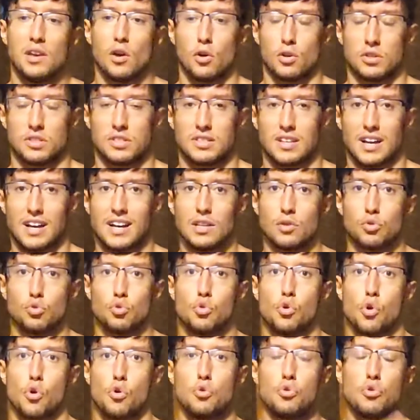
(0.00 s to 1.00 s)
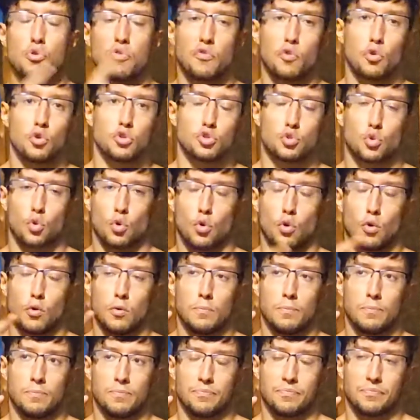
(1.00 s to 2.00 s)
be assigned to a
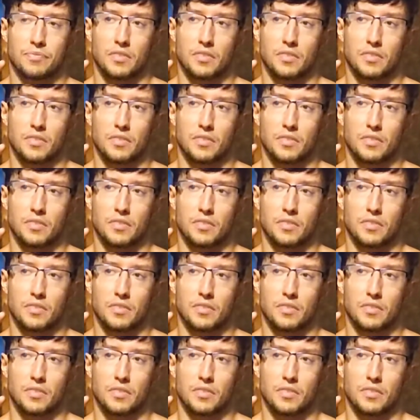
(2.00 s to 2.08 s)
universal